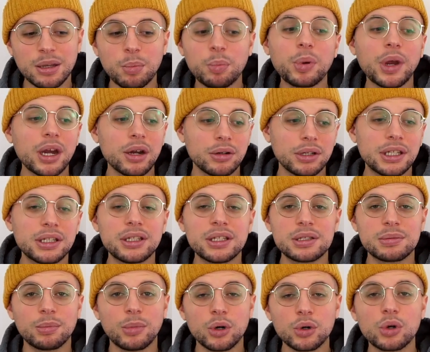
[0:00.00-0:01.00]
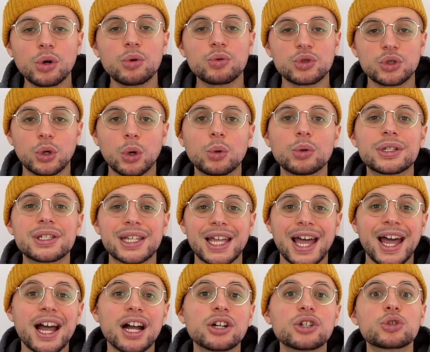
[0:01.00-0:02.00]
apparently this Marcos gold is
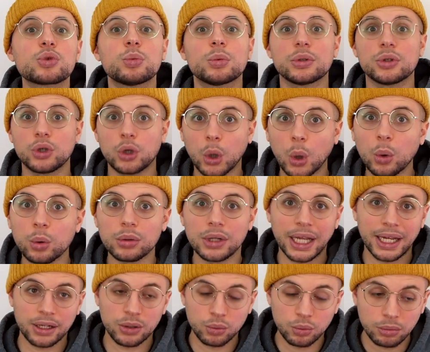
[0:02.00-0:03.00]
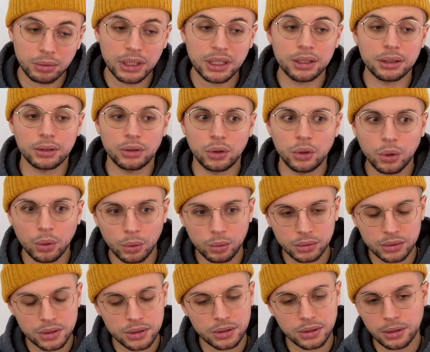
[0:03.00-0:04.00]
actual gold, like real
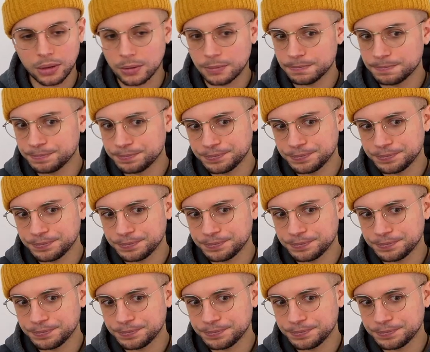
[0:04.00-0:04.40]
gold. So,